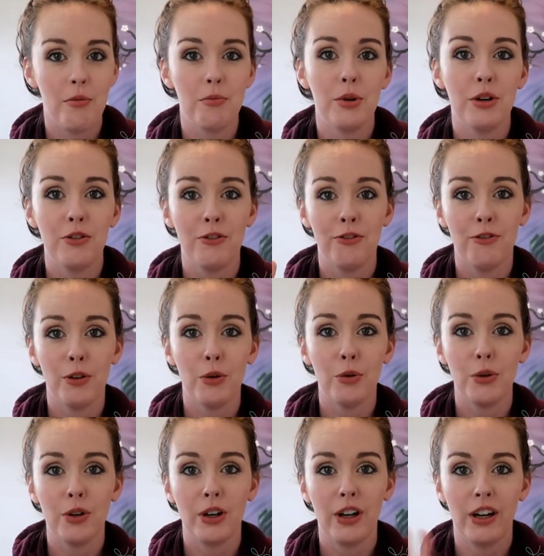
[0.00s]
number
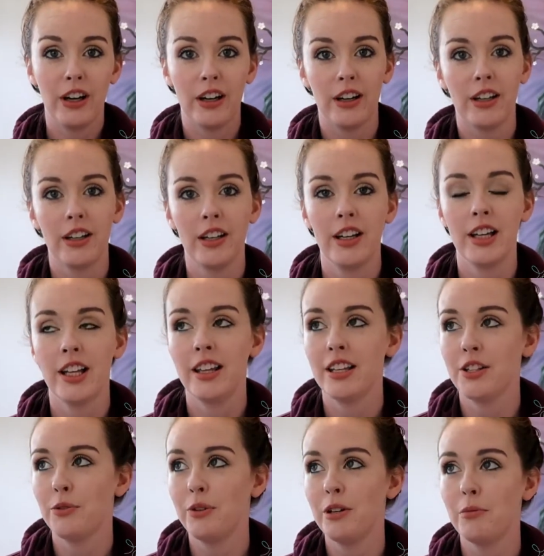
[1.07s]
4.
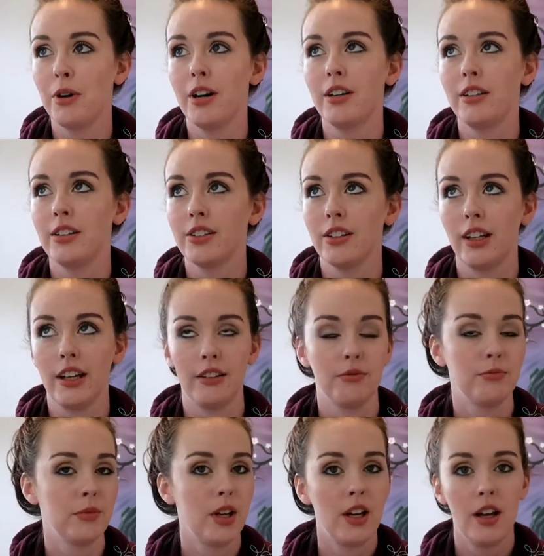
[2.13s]
This remodel is like
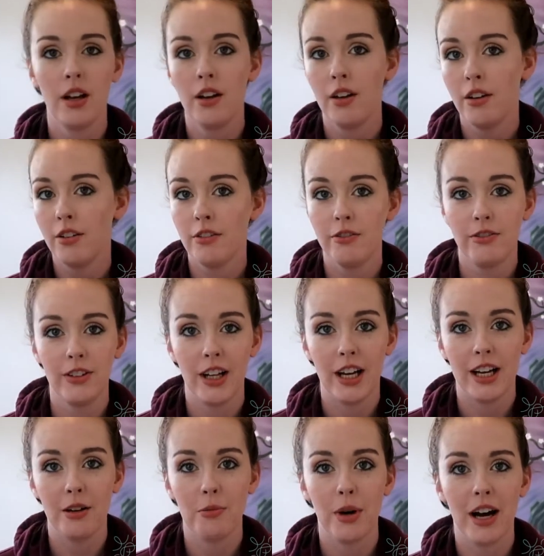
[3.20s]

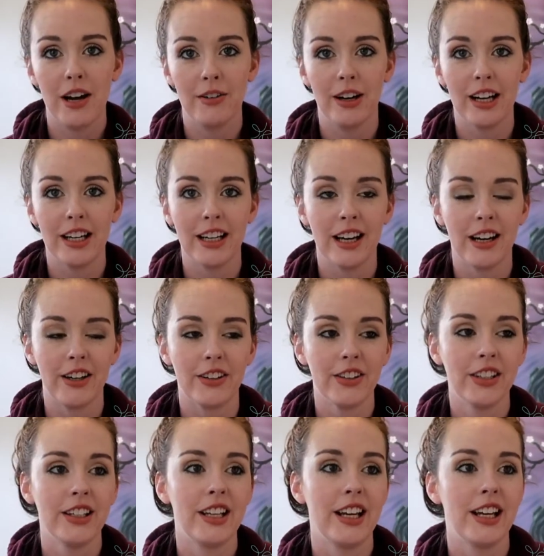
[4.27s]
flying by right
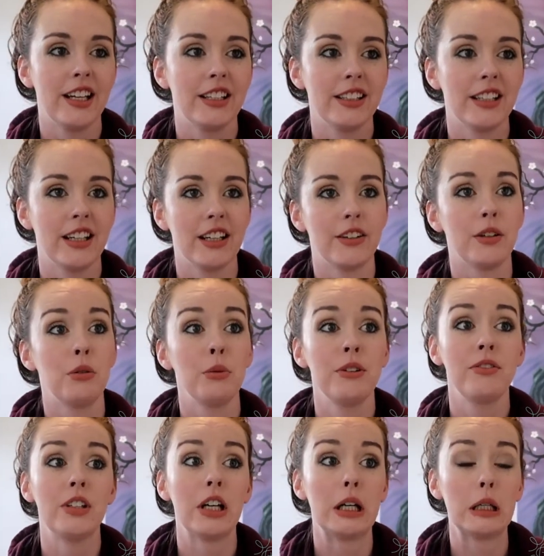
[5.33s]
now, and
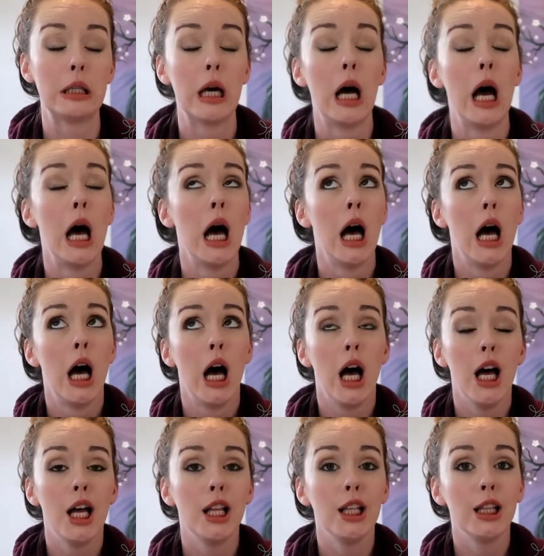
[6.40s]
we've done
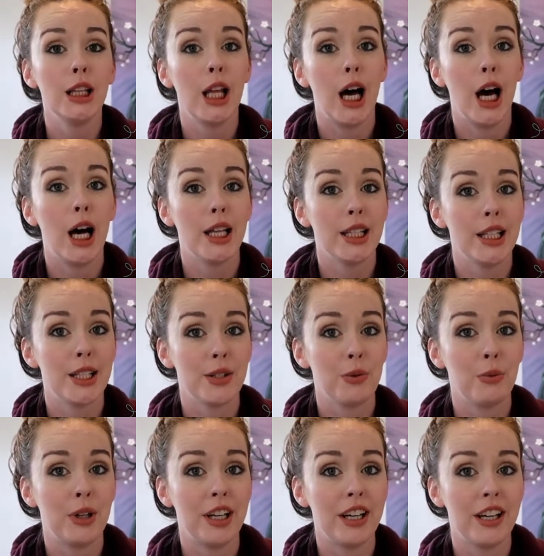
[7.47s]
a lot
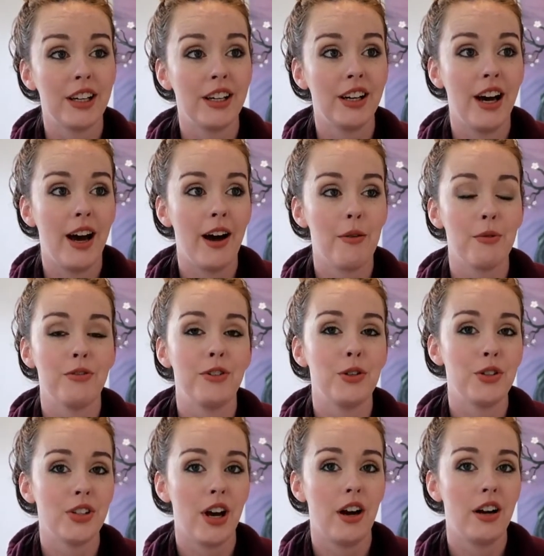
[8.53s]
this week. If
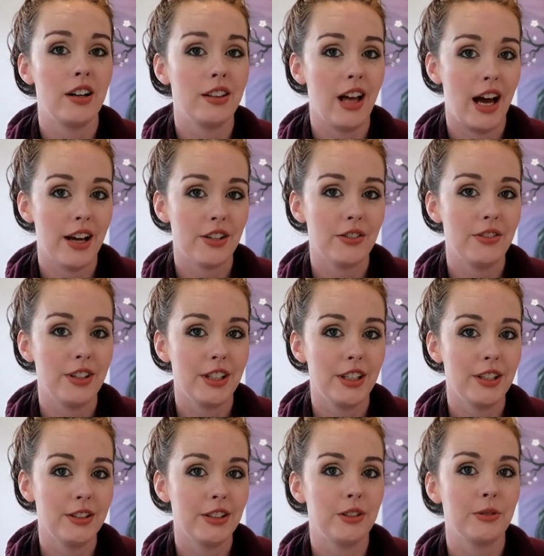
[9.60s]
you saw our last
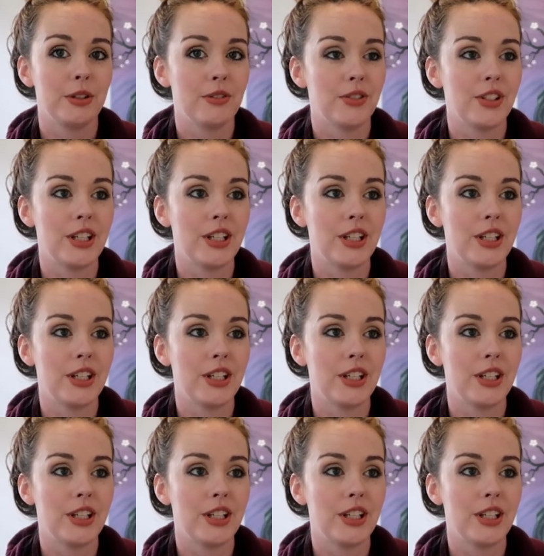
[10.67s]
video, you would have